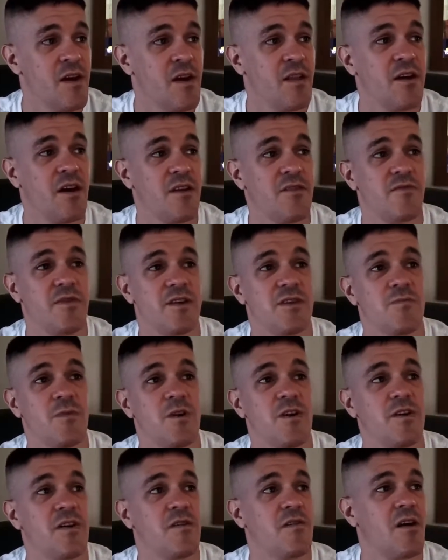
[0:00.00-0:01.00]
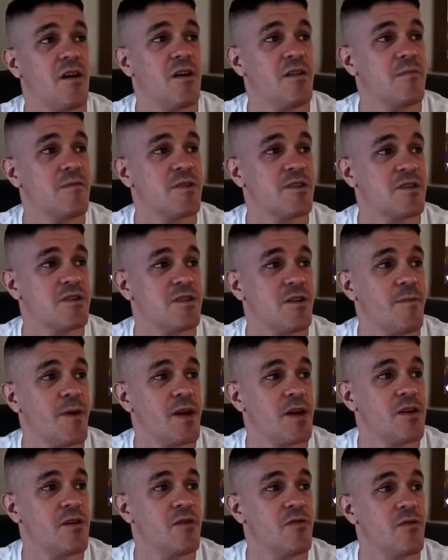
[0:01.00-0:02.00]
The other reason why I don't like them is because they
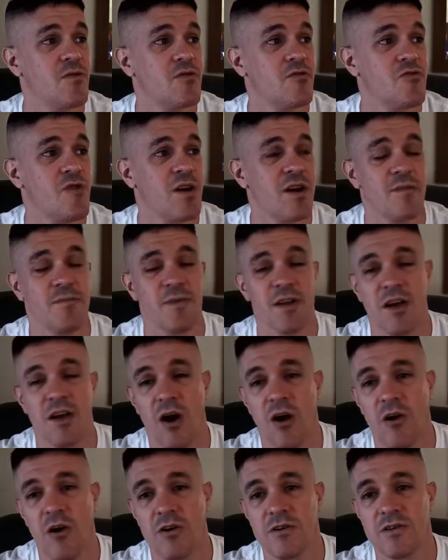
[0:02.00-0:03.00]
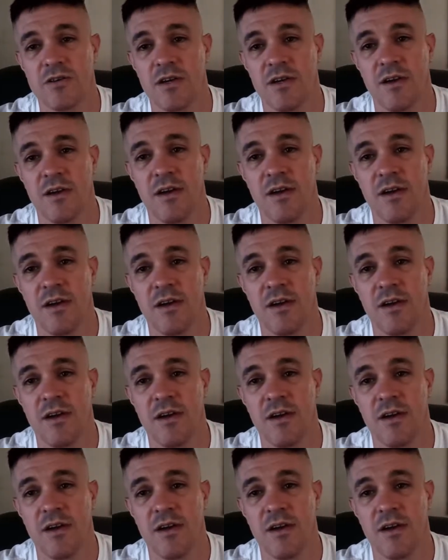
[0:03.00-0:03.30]
make you incredibly hot.